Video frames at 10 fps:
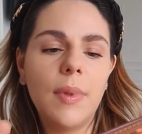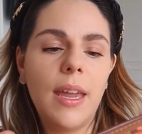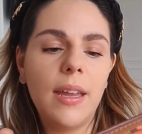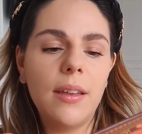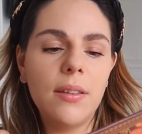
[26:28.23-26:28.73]

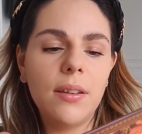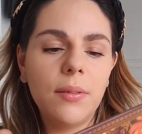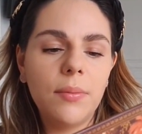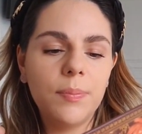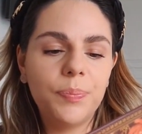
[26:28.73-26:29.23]

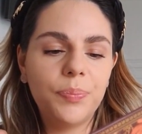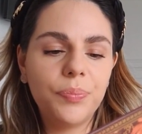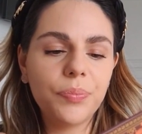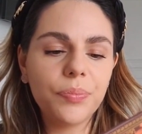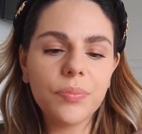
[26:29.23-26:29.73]
and
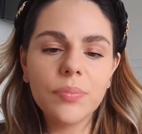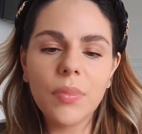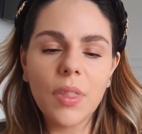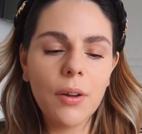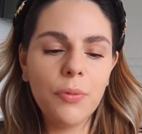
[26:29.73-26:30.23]

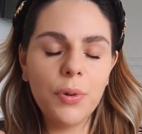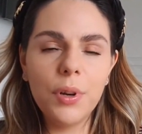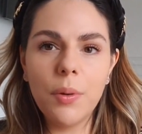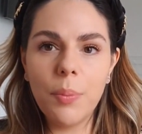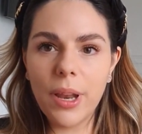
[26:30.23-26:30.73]
for
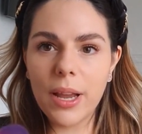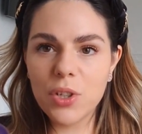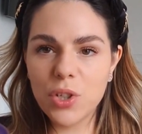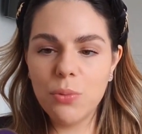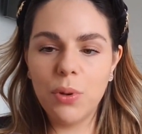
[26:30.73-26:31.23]
the
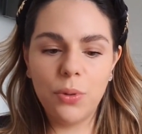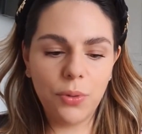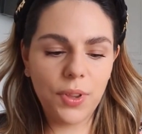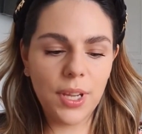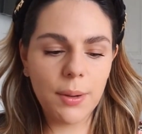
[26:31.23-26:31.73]
blush, you want to
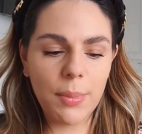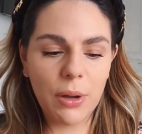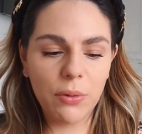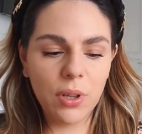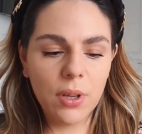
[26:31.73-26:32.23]
think
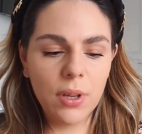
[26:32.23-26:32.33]
about